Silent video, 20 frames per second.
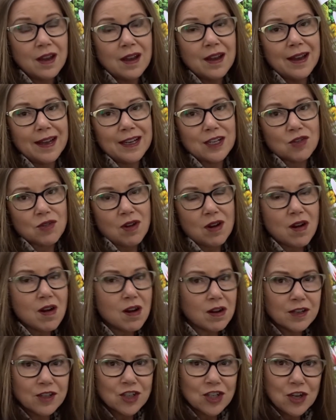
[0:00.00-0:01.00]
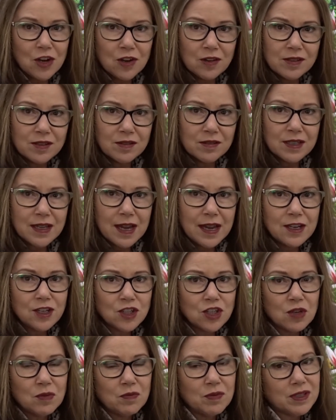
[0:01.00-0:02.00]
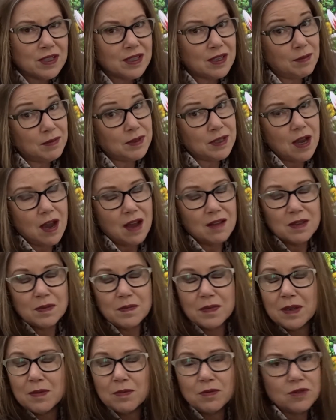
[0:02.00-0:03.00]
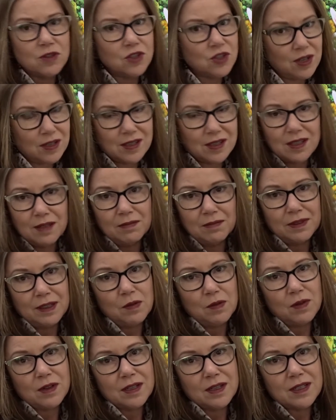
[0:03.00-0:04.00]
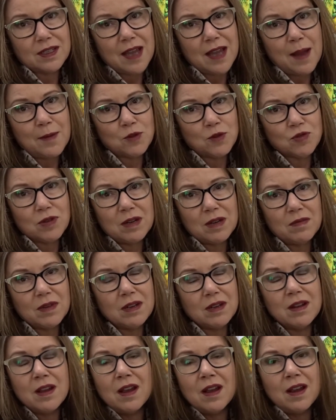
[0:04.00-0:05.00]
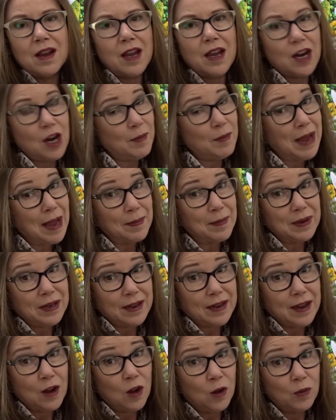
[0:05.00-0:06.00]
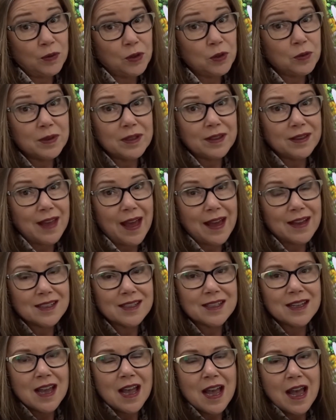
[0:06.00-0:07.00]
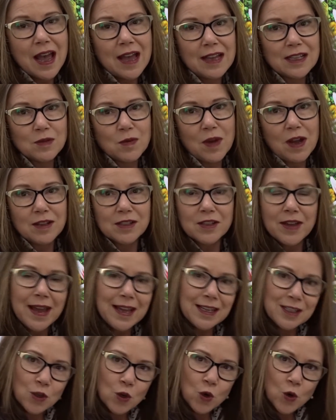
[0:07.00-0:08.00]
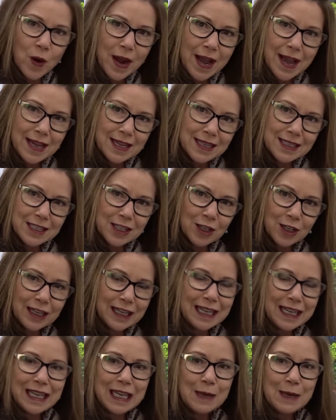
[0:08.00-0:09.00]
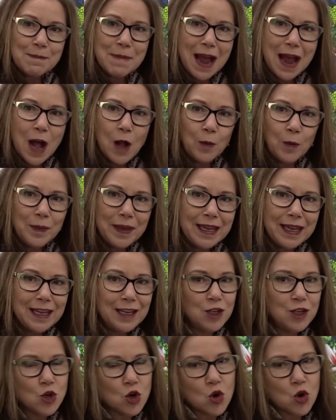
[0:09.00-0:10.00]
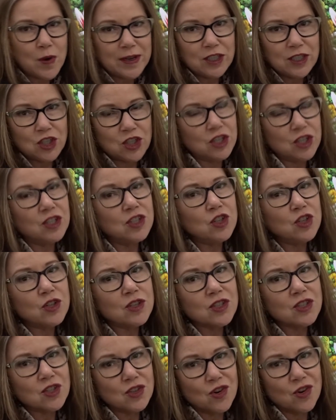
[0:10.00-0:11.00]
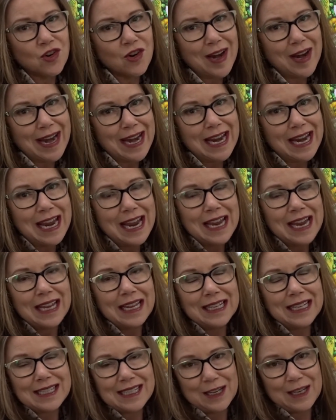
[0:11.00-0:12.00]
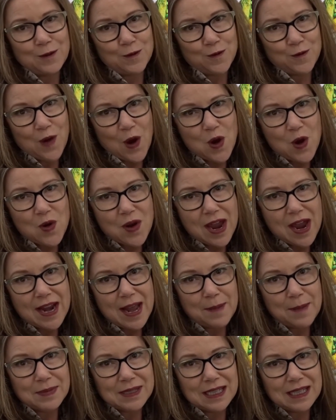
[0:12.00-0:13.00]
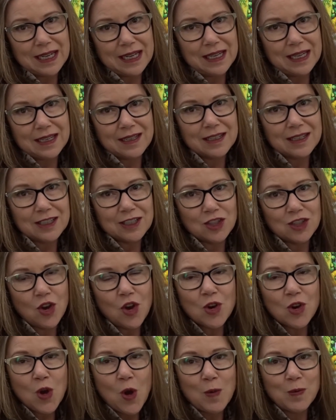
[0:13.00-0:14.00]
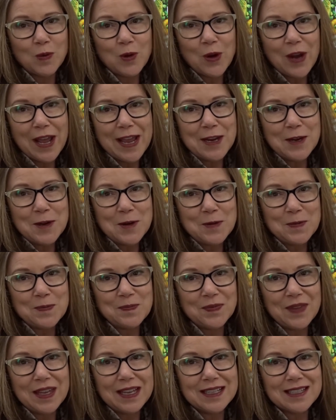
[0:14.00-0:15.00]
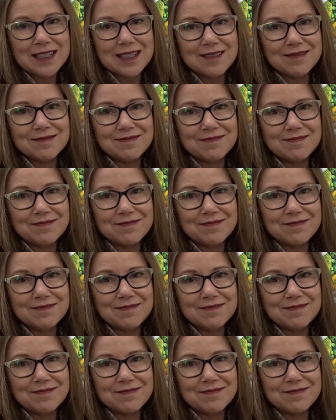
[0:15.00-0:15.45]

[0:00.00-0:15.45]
a trichology consultation, but sometimes people just simply want a scalp treatment, and I'm happy to help you with that as well. So as always, you can email me your questions, your story. It's info@absolique.com.au. Thanks.